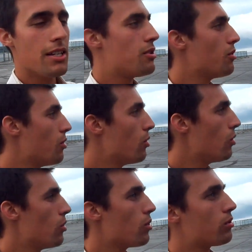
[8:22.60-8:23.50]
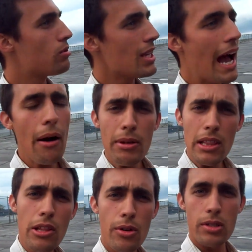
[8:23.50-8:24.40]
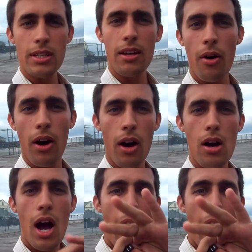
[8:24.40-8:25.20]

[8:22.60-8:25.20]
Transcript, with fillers: to, to see how it looks uh,